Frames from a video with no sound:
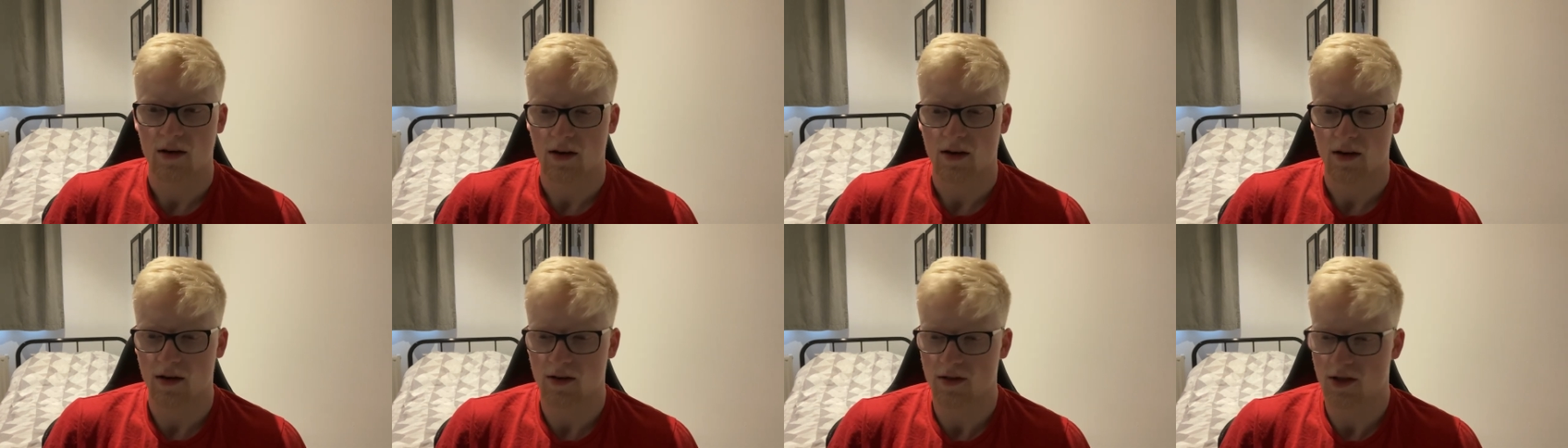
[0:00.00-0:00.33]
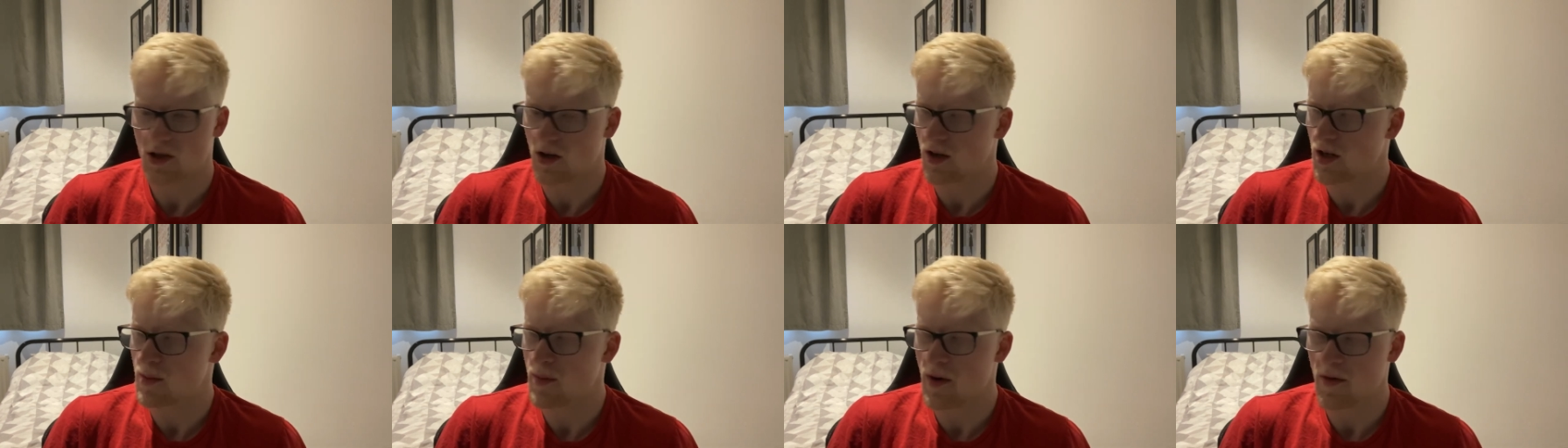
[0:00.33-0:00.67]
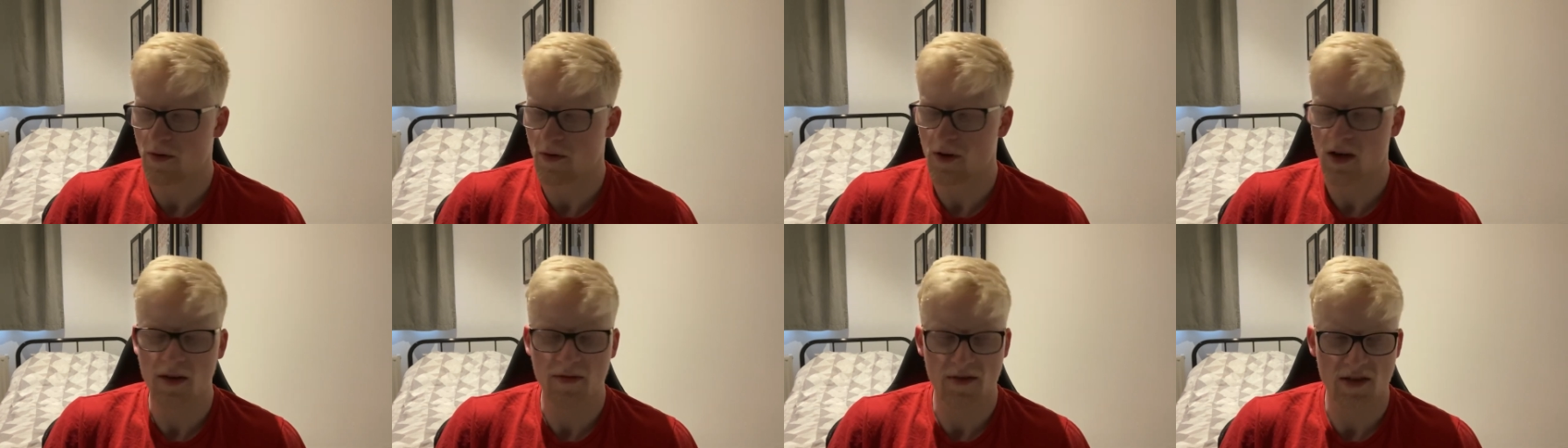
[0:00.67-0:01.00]
and Charlie
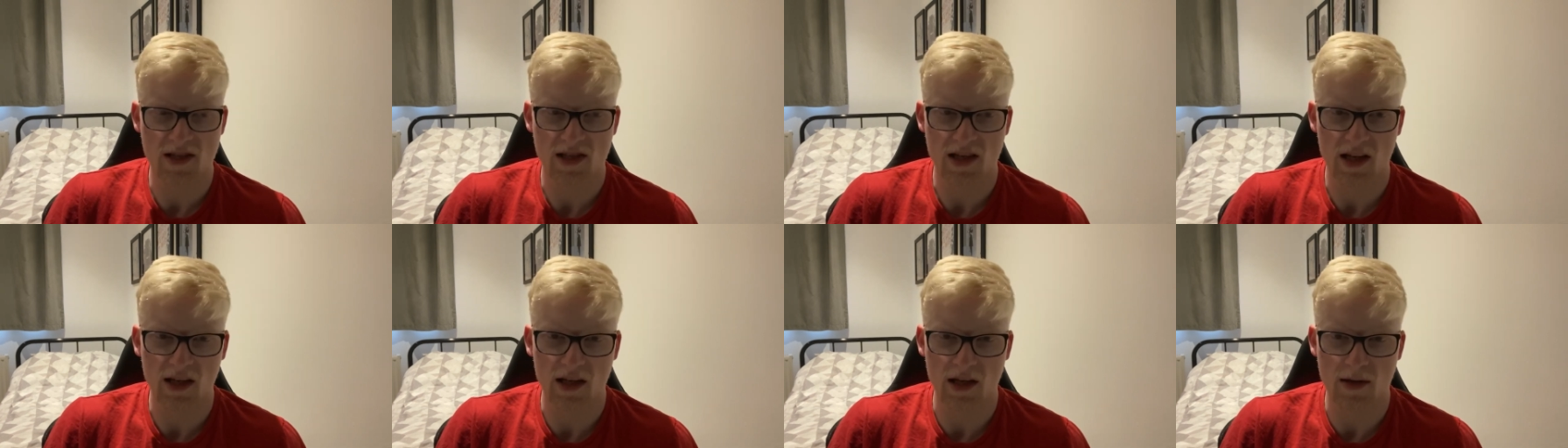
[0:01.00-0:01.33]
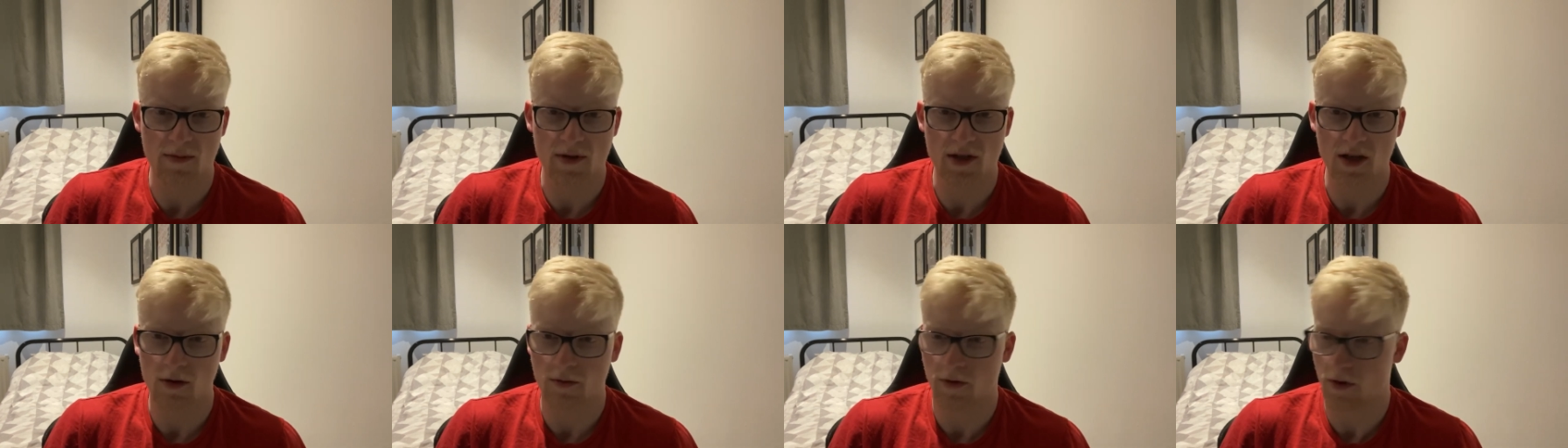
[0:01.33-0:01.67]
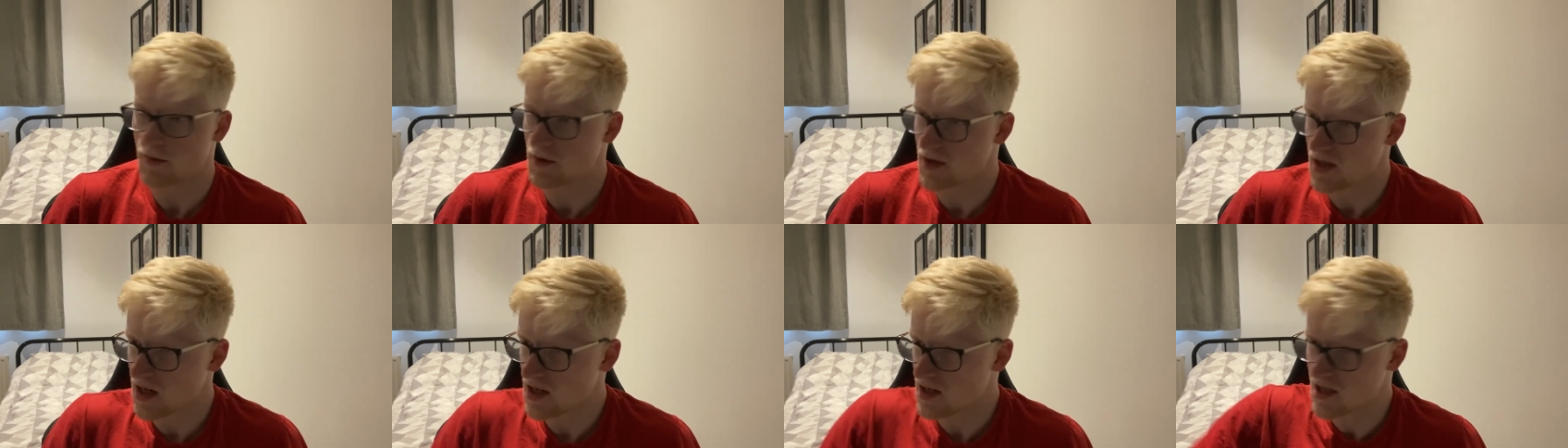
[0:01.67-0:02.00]
Methven even said it himself. It
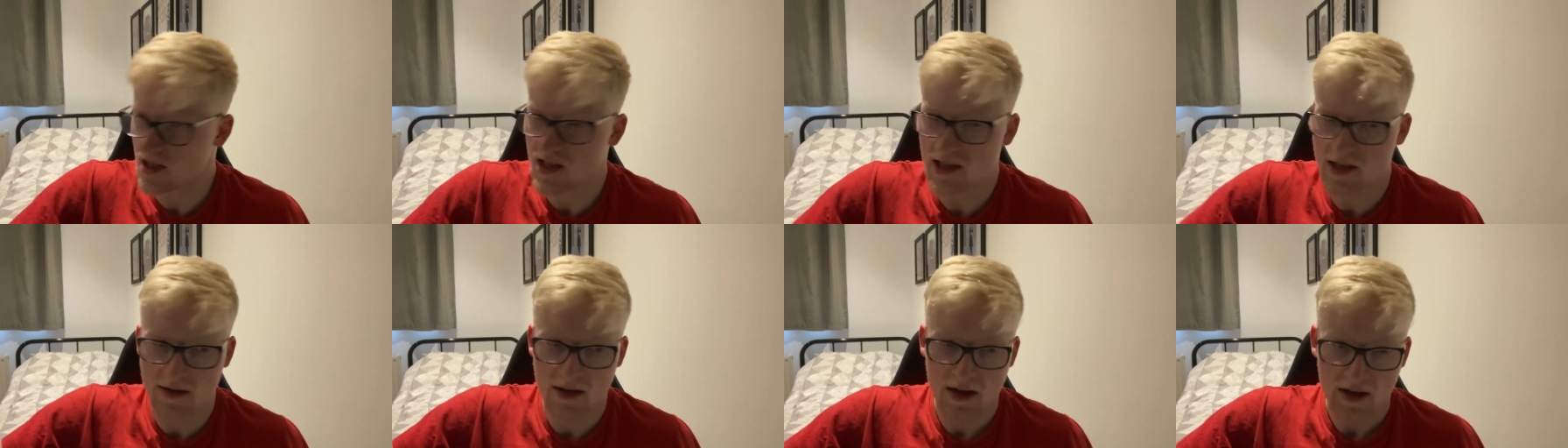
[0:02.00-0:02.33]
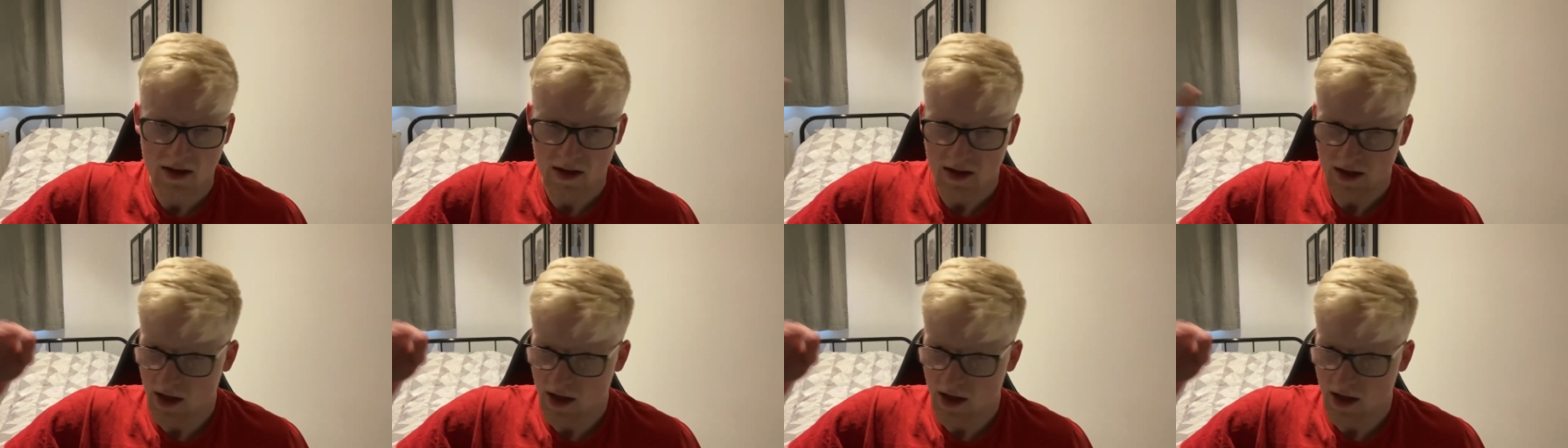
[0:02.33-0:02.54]
was actually